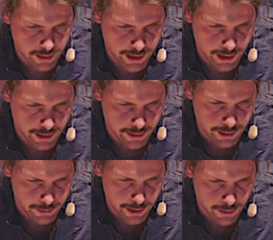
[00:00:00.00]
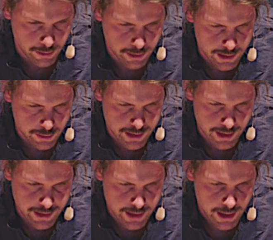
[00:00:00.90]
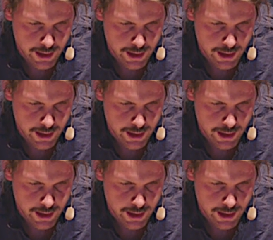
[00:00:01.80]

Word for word: Yeah, here we go. That looks nice.